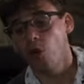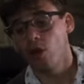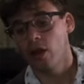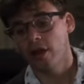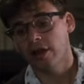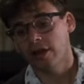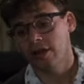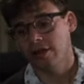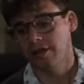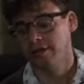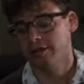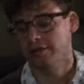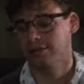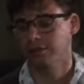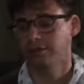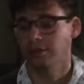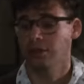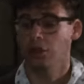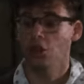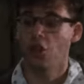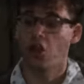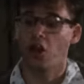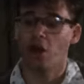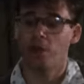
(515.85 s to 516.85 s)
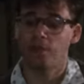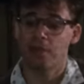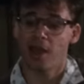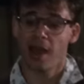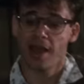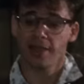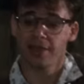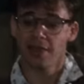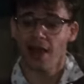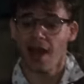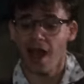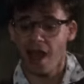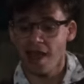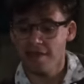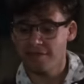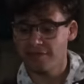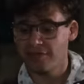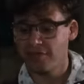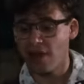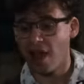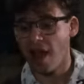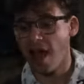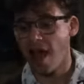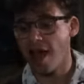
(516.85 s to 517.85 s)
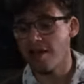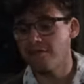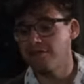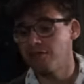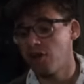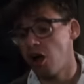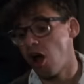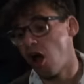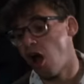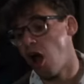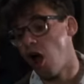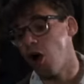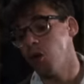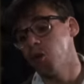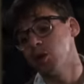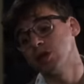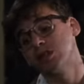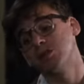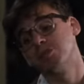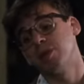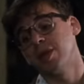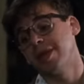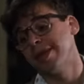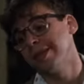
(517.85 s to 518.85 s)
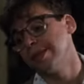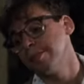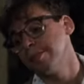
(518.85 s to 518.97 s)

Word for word: Poor. All my life I've always